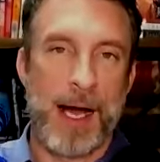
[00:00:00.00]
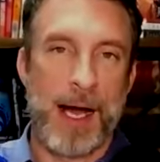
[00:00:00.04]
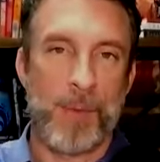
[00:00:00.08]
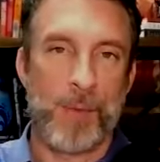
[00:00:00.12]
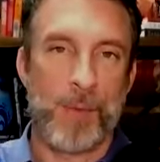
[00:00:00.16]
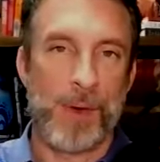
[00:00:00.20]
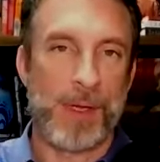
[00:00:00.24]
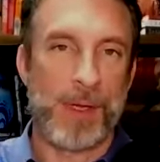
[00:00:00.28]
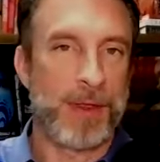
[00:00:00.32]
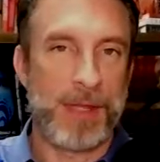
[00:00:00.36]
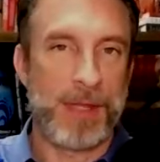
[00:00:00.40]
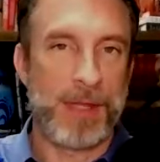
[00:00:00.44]

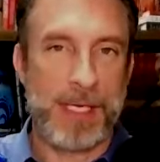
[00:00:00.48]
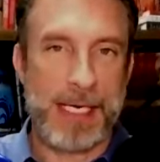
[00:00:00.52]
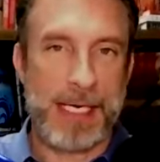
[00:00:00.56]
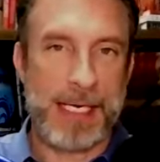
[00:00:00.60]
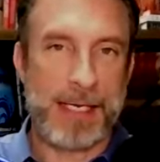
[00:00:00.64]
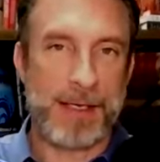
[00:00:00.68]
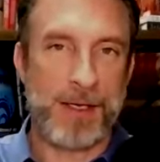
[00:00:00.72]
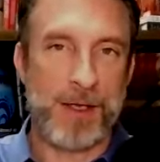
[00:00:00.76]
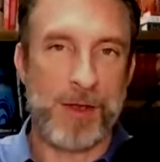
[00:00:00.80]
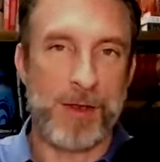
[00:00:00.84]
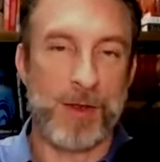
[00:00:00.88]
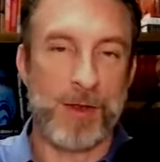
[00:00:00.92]
with
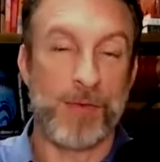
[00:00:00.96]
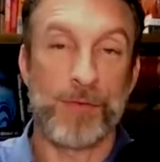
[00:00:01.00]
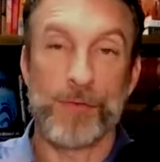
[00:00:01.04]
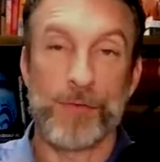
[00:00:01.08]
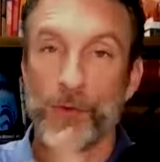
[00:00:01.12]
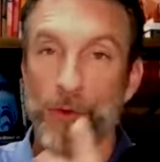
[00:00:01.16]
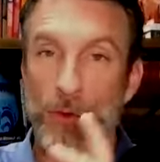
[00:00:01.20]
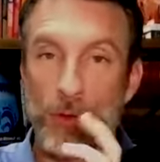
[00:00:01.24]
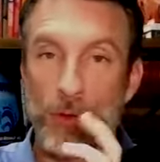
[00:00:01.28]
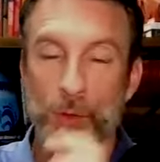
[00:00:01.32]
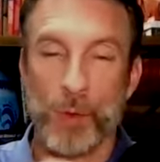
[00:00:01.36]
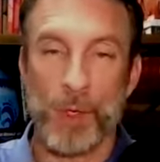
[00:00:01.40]
the
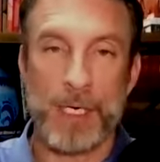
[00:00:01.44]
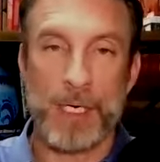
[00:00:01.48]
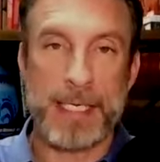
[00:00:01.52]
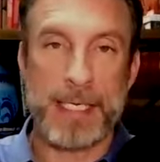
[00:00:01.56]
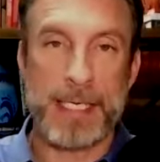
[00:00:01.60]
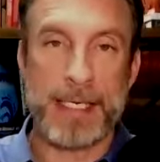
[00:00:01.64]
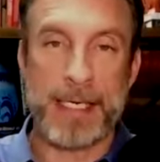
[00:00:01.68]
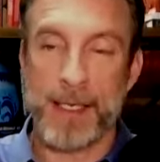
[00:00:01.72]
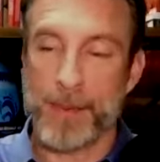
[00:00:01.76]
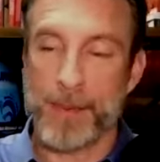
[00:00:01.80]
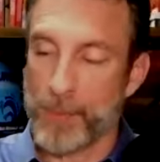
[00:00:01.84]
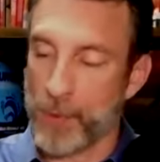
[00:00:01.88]
full QWERTY
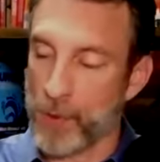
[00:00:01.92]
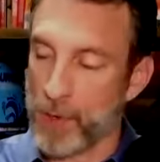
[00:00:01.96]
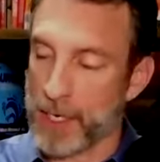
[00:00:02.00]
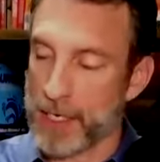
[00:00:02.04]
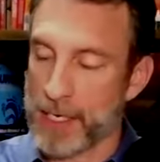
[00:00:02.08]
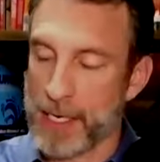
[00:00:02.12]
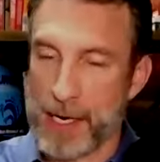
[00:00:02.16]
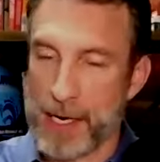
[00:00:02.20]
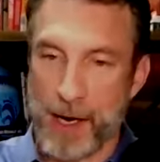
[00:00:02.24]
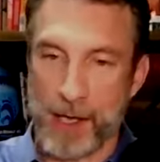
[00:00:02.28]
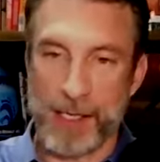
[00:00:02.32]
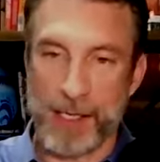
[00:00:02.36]

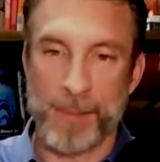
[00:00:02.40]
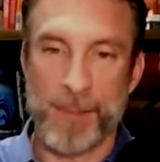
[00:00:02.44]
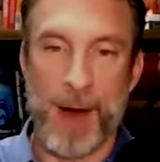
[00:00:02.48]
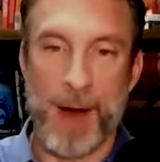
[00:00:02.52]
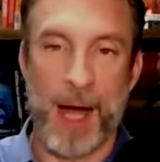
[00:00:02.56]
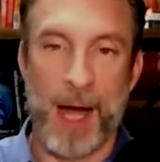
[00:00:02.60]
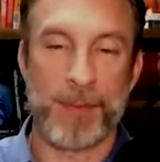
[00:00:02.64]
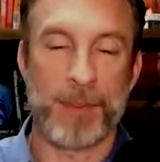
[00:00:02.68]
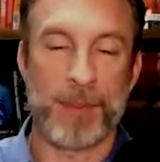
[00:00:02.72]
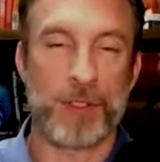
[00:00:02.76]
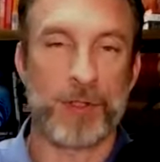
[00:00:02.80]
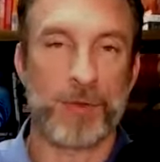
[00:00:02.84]
keyboard at the
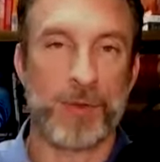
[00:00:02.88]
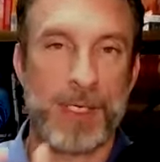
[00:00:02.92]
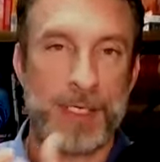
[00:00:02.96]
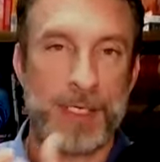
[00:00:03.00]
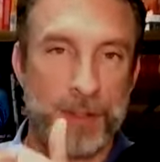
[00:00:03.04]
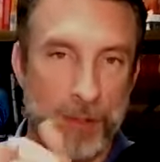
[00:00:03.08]
bottom of the screen,